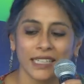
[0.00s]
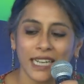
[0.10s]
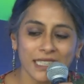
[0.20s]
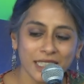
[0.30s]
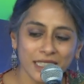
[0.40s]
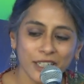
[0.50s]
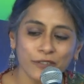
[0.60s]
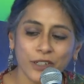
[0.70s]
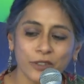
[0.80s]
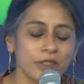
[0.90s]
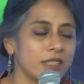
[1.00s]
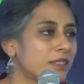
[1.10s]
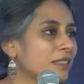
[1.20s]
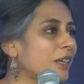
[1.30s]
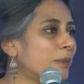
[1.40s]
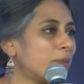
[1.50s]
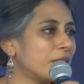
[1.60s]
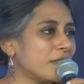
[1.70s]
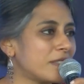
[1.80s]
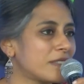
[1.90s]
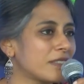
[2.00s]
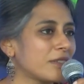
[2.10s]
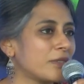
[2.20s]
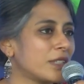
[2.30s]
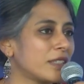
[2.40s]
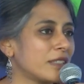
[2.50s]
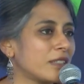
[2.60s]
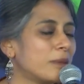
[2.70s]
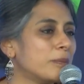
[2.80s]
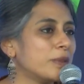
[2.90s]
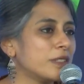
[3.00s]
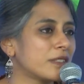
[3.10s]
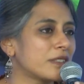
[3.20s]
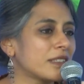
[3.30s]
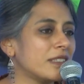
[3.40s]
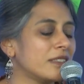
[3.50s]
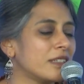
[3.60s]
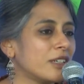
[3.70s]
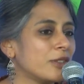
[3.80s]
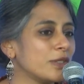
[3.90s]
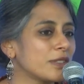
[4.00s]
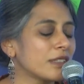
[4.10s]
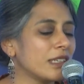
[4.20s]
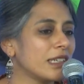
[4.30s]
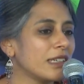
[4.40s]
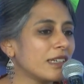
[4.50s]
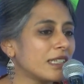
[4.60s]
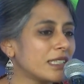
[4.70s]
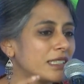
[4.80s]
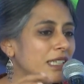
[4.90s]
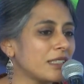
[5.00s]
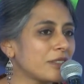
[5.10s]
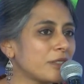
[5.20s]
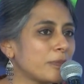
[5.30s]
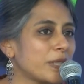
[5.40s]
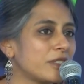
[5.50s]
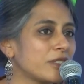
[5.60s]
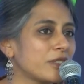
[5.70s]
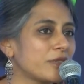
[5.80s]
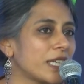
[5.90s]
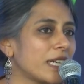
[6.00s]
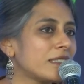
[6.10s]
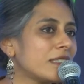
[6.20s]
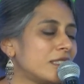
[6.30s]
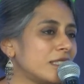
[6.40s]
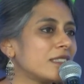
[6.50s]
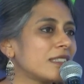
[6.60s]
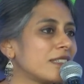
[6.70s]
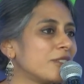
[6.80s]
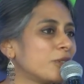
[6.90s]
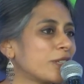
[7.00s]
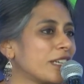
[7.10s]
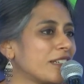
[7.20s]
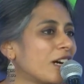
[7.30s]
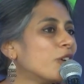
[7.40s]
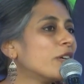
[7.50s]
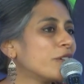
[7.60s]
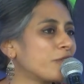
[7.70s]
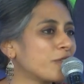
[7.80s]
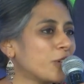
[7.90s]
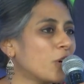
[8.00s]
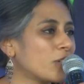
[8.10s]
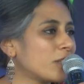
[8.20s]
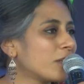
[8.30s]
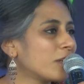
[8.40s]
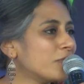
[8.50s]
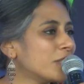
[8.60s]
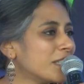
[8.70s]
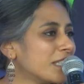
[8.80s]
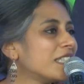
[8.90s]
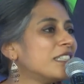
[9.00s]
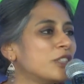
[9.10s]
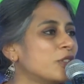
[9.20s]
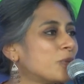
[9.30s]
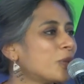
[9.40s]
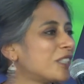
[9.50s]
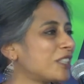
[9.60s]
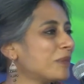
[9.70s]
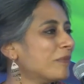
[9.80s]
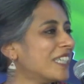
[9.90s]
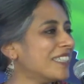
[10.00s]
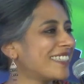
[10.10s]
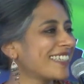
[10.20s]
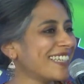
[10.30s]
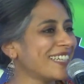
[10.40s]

And then I found this compass. Uh, there's a compass in the house. And I sent her a picture of that, and she said, Okay, now I've got the cover. And I didn't know what she meant.